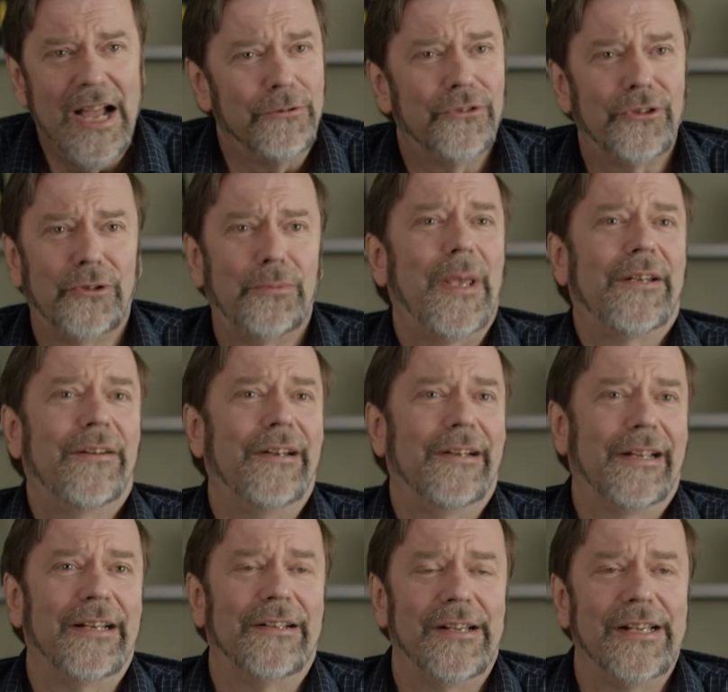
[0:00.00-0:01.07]
was expecting
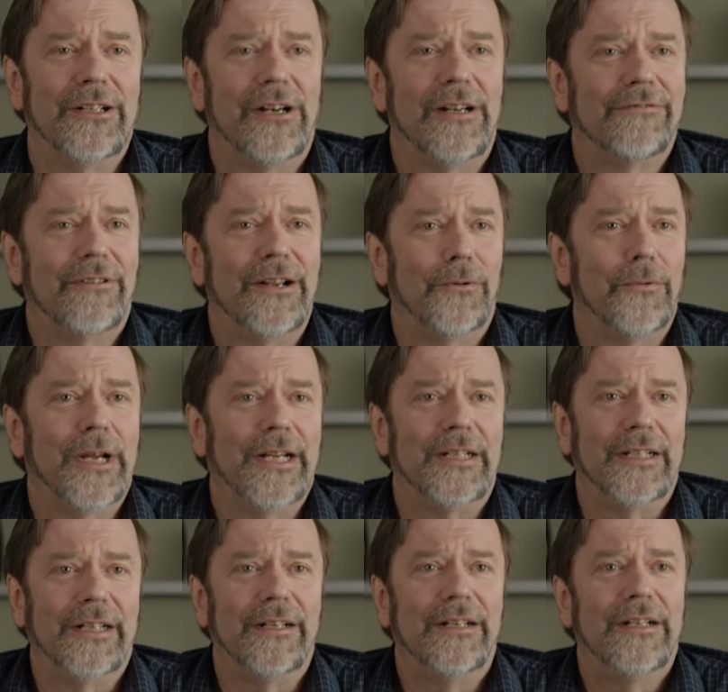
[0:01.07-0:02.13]
to get laid off right away
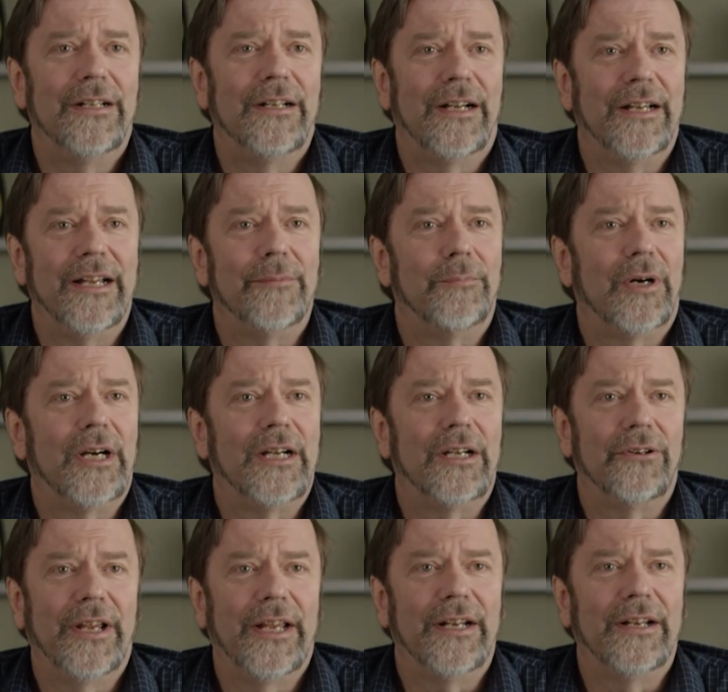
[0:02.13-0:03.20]
on
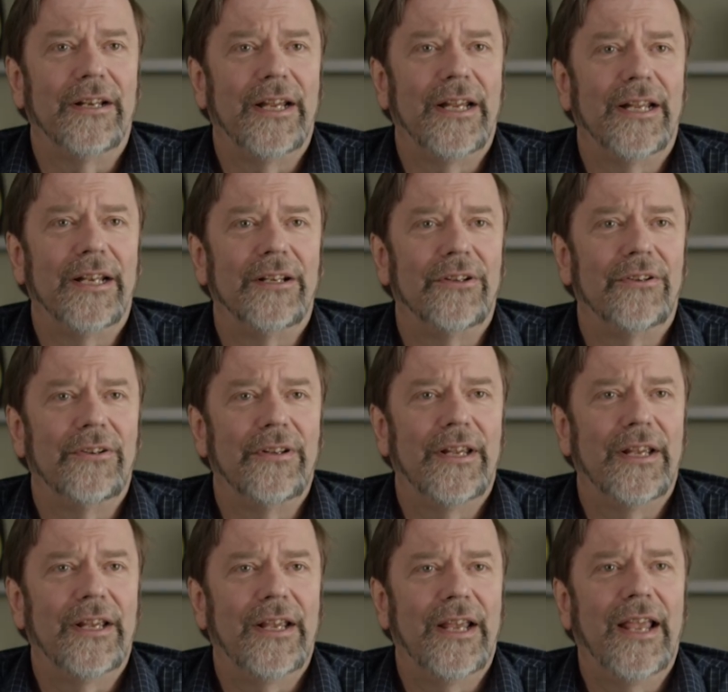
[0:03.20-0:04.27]
Empire, and
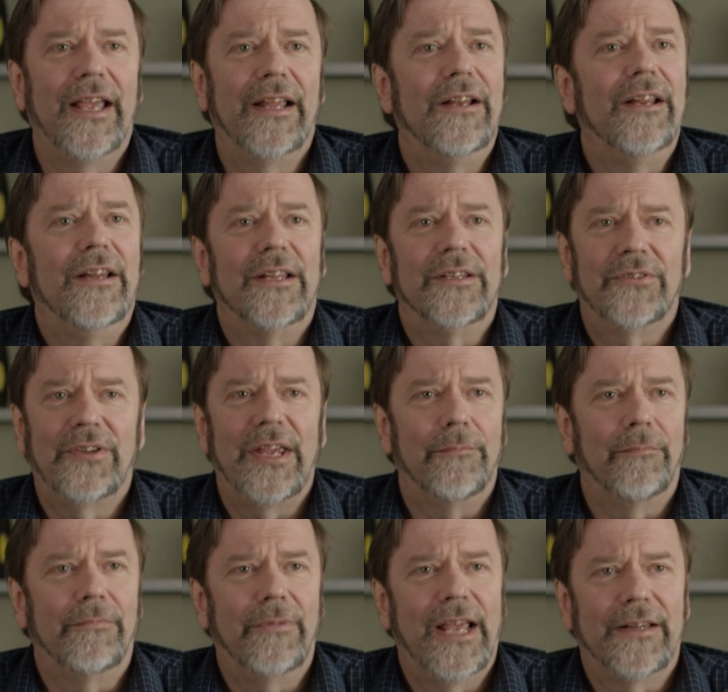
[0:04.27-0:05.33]
in the
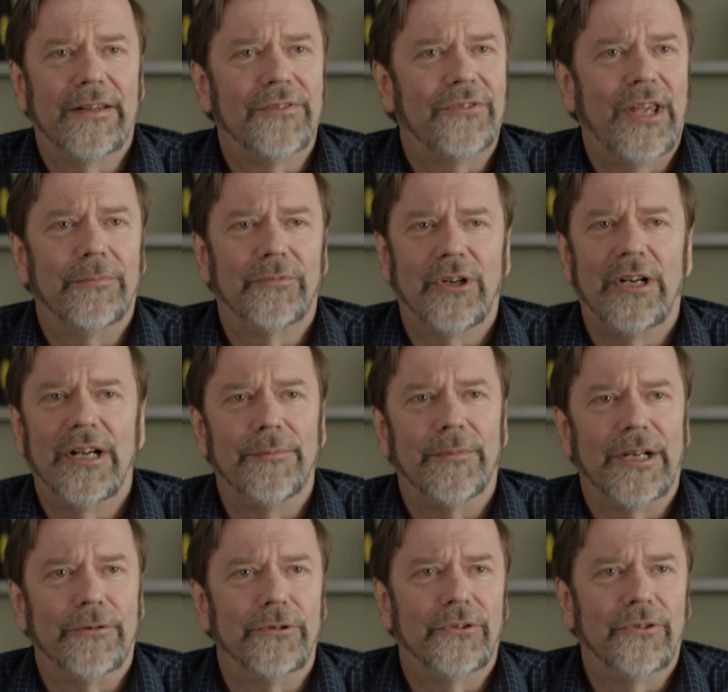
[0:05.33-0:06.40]
same at the same time
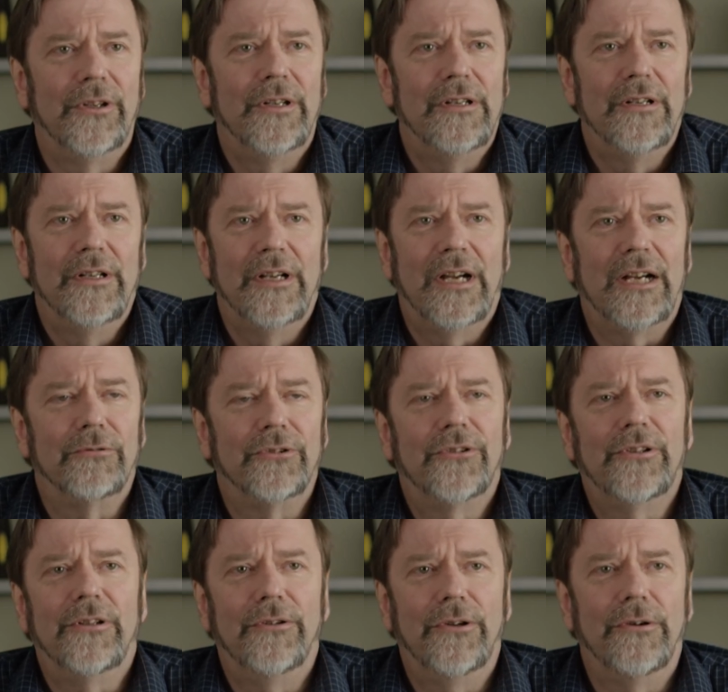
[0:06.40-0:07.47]
I was
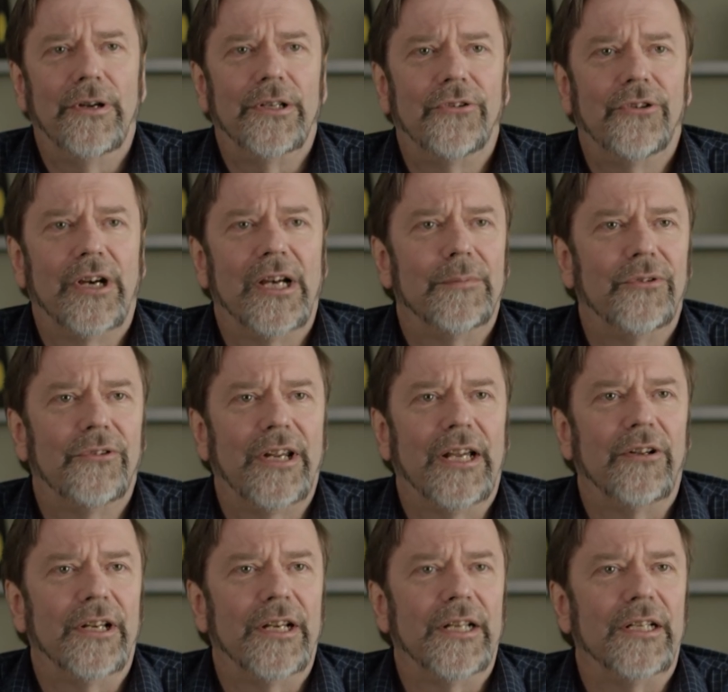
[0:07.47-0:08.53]
still doing jobs
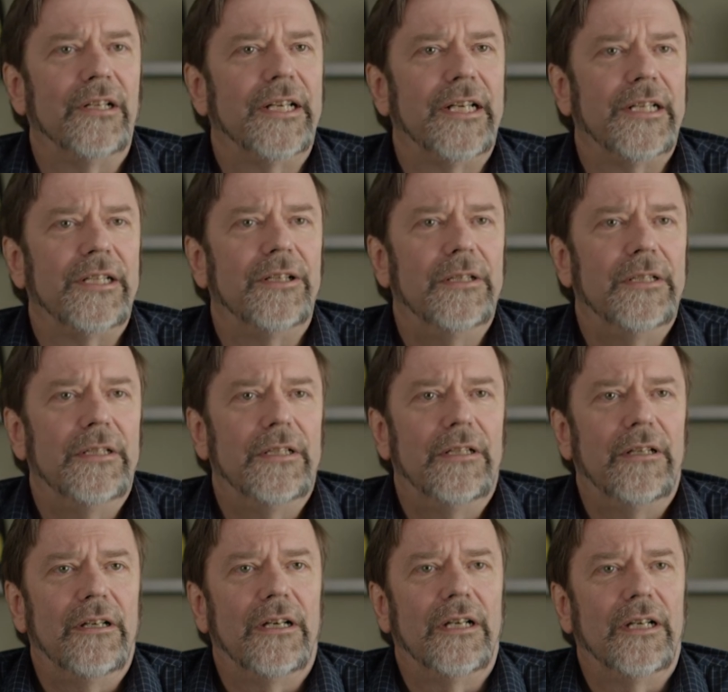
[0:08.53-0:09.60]
down in L.A.
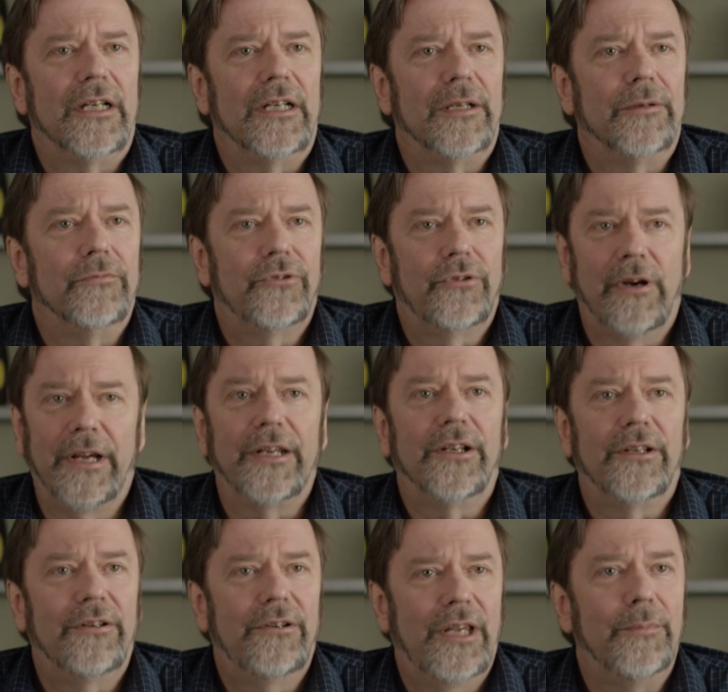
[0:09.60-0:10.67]
So I
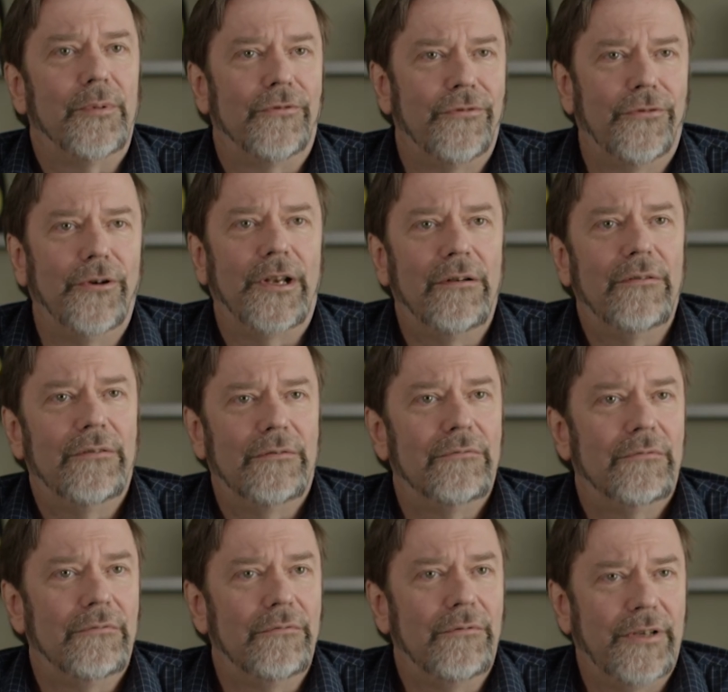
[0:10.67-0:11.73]
could keep a foot
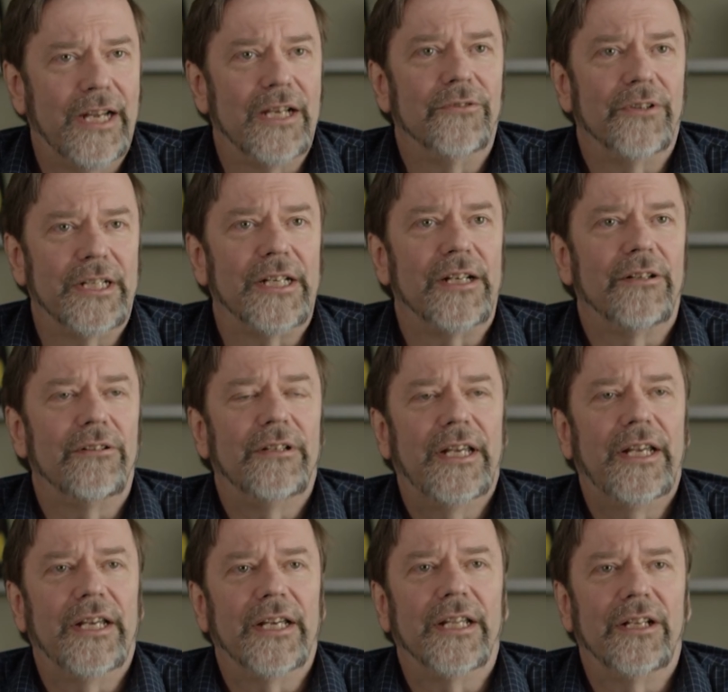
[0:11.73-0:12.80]
down there
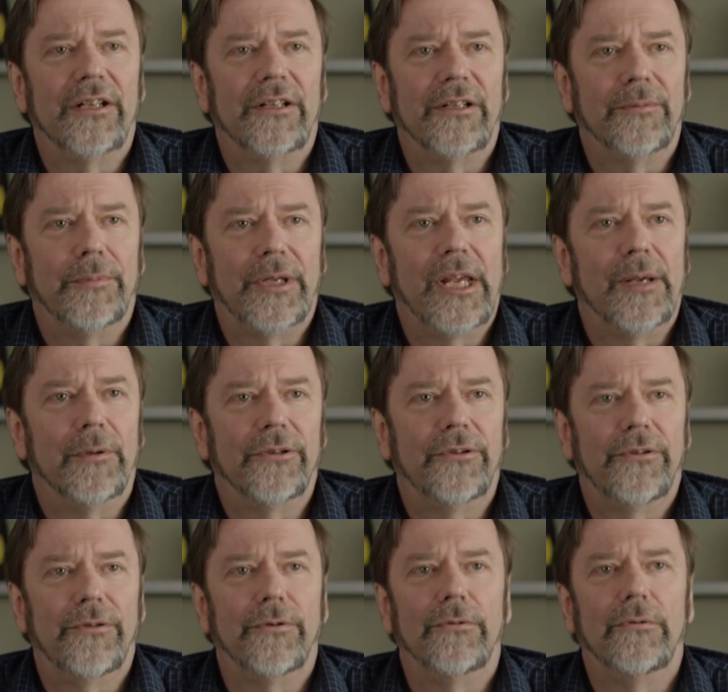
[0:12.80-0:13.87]
and be able
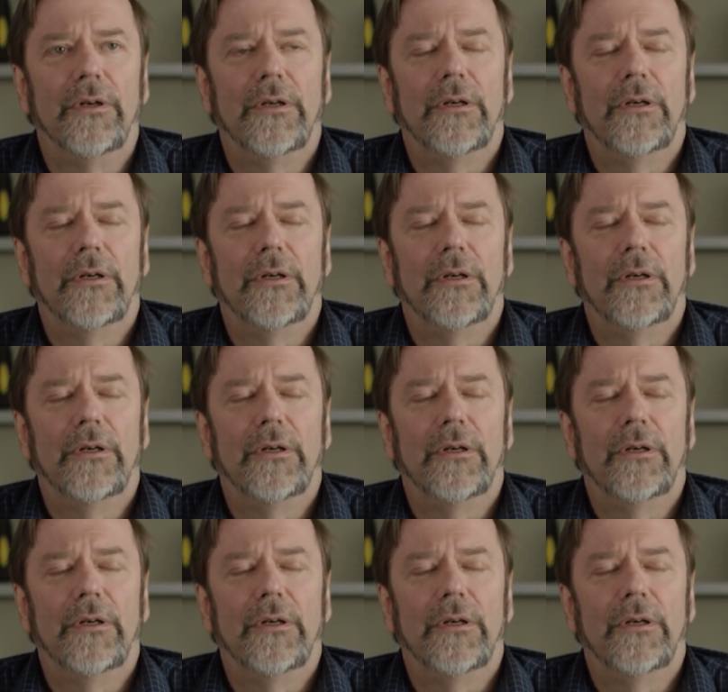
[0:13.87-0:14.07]
to